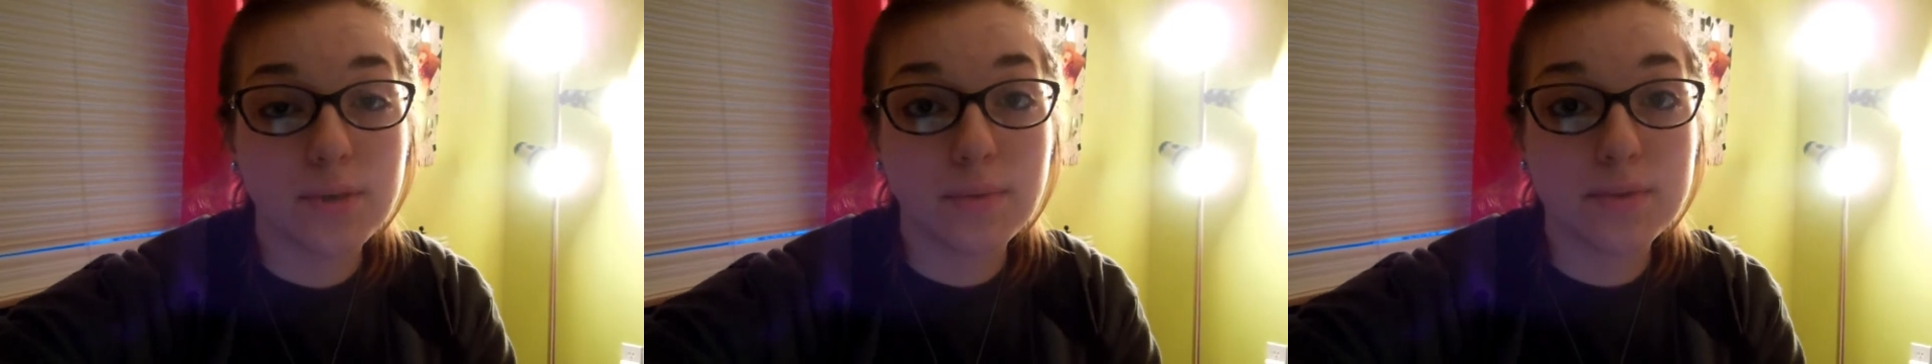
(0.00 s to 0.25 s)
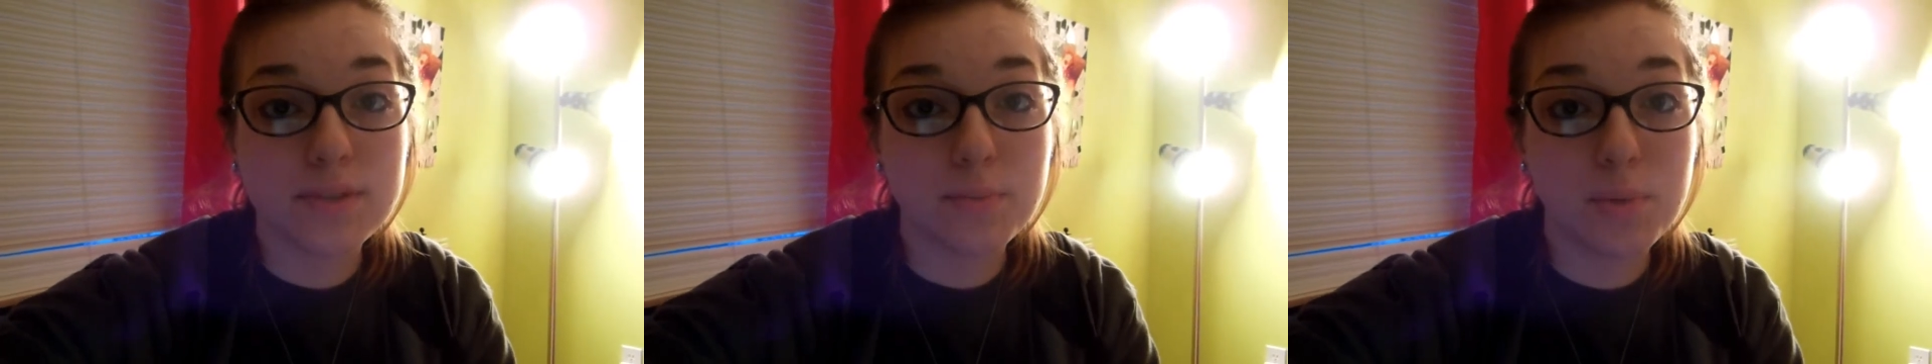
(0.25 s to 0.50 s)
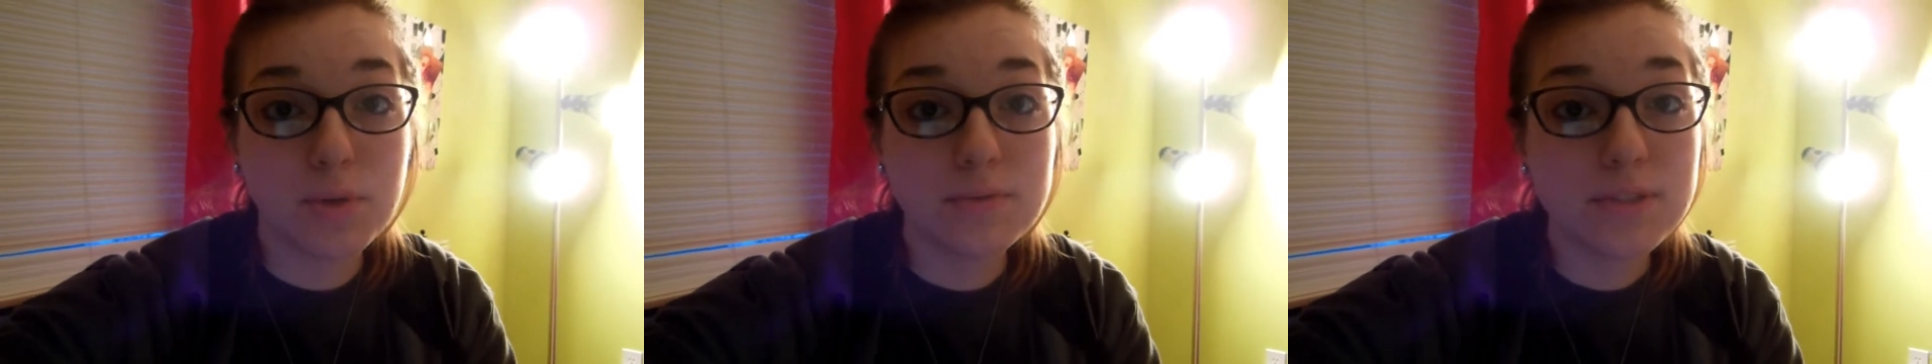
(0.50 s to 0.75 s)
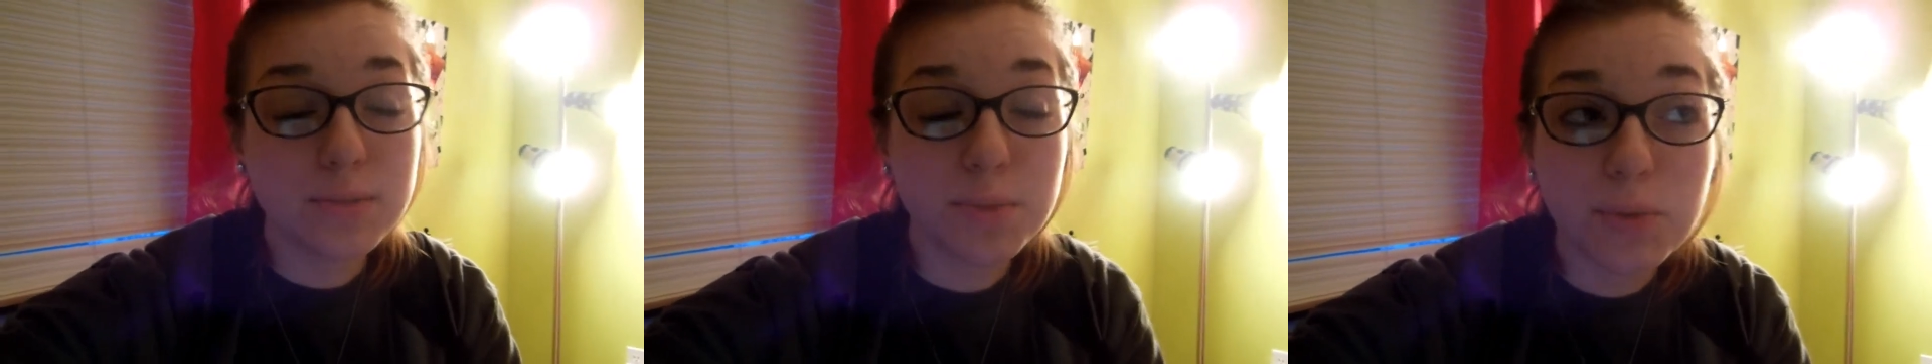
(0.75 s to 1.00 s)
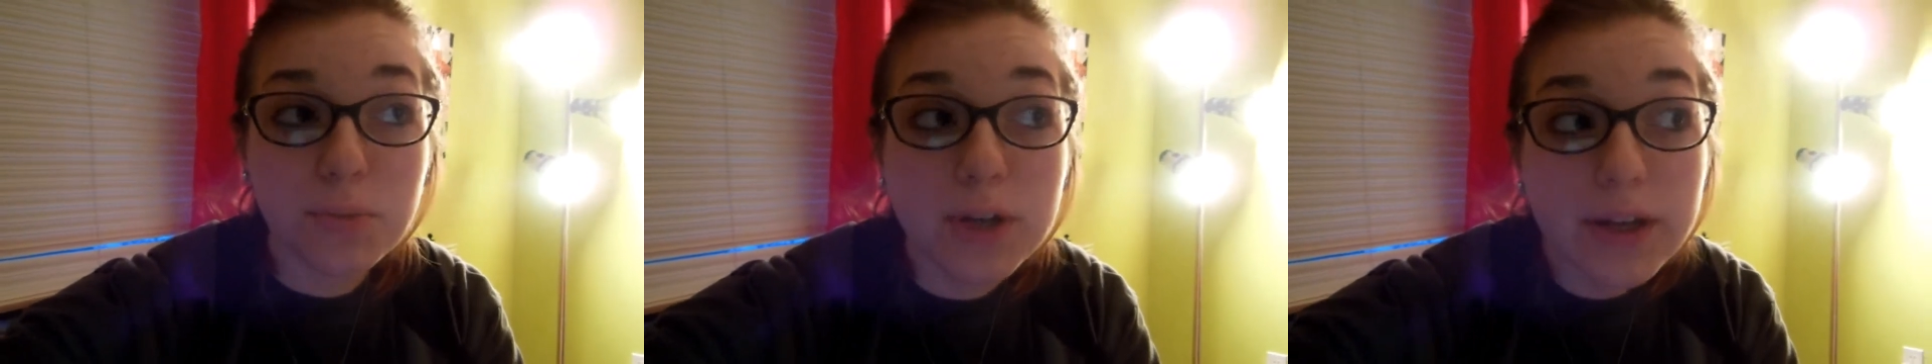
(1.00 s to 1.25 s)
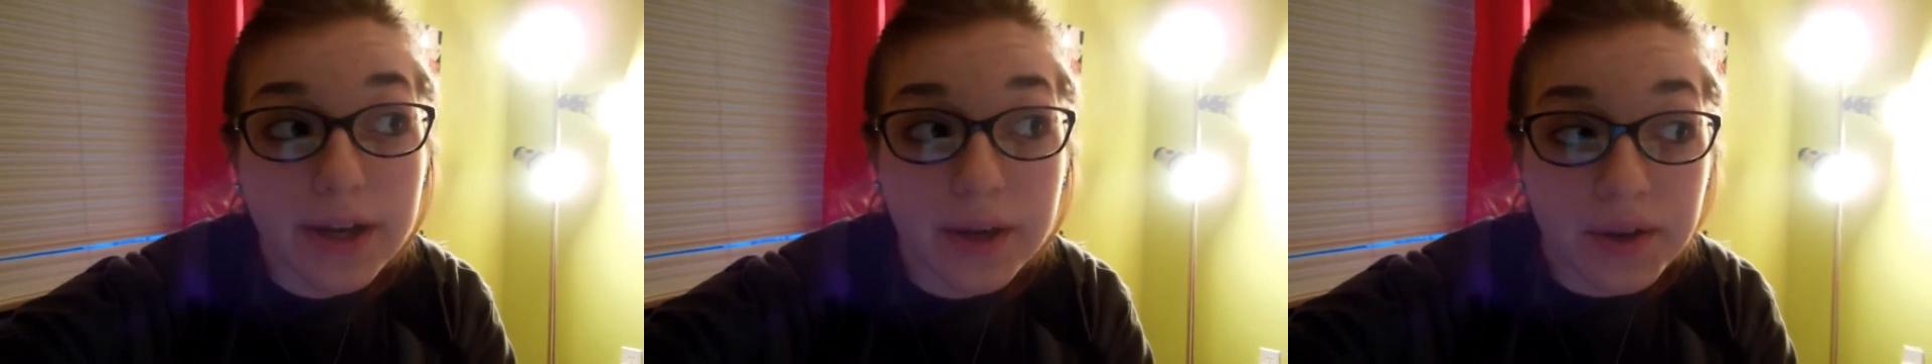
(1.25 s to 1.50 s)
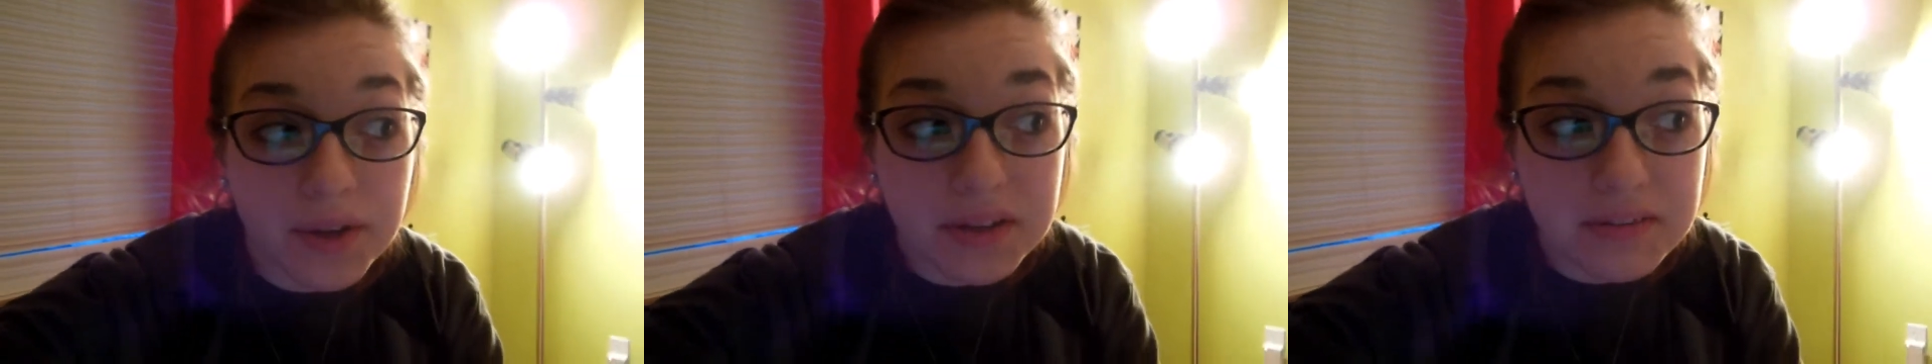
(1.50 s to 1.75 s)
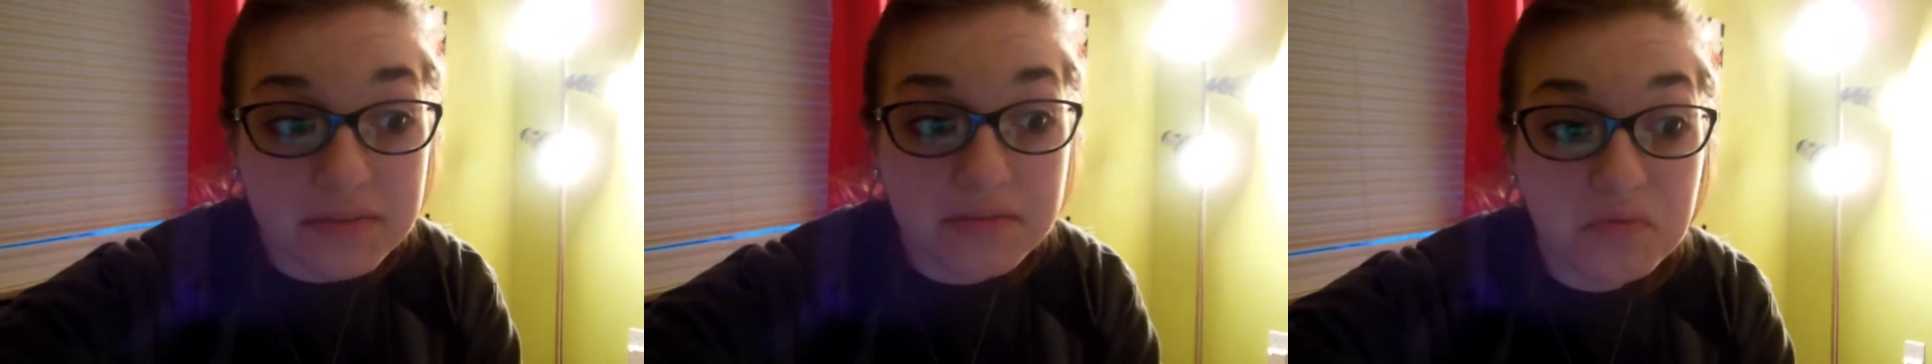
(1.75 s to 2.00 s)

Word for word: I was supposed to be working on